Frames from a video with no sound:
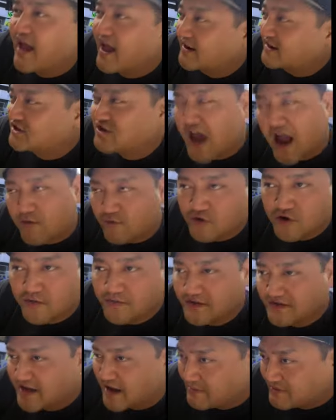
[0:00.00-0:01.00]
that had a chat
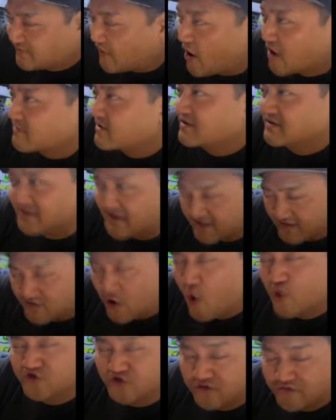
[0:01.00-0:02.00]
room, his name is Farmer,
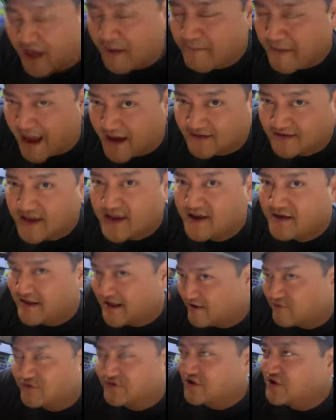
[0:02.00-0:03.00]
told you that MACD
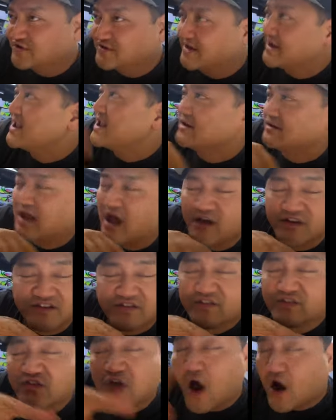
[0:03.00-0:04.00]
he was using.
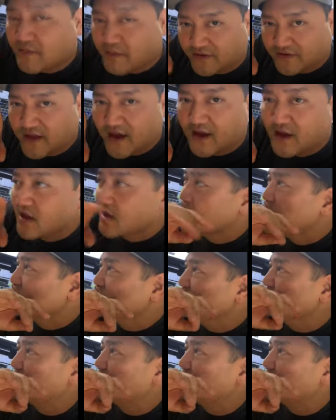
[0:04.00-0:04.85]
Now he's gonna talk about that.